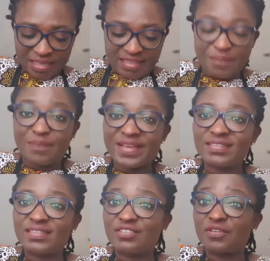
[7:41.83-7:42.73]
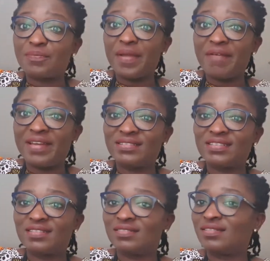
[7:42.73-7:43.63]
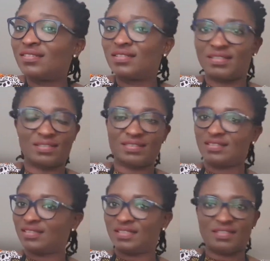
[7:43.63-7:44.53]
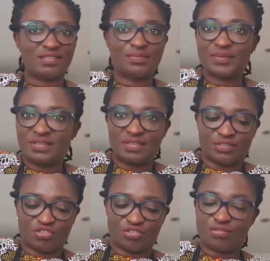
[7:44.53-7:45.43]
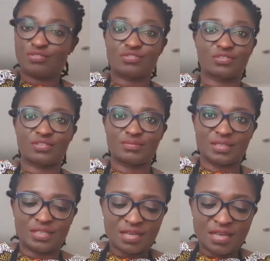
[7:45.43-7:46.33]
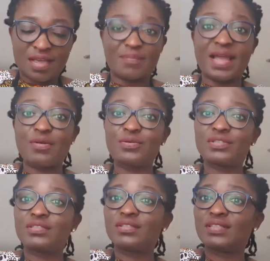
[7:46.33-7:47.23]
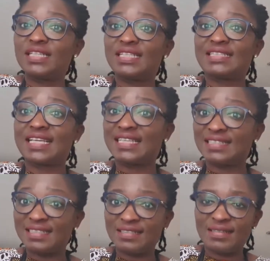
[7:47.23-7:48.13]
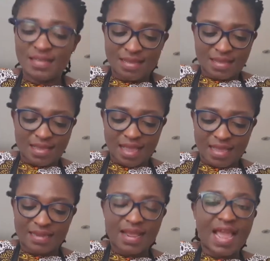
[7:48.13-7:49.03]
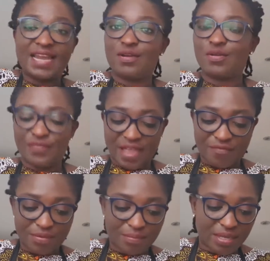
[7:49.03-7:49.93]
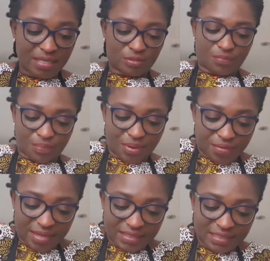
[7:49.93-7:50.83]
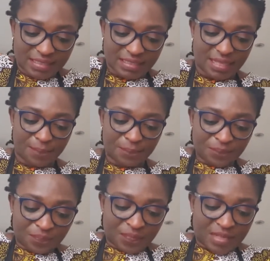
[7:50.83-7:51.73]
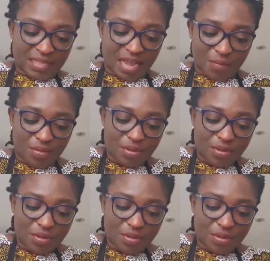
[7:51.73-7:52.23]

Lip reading: the best stage of parenting is the teenage stage. Trust me. My older son is 18, and I love every minute of parenting them. Now,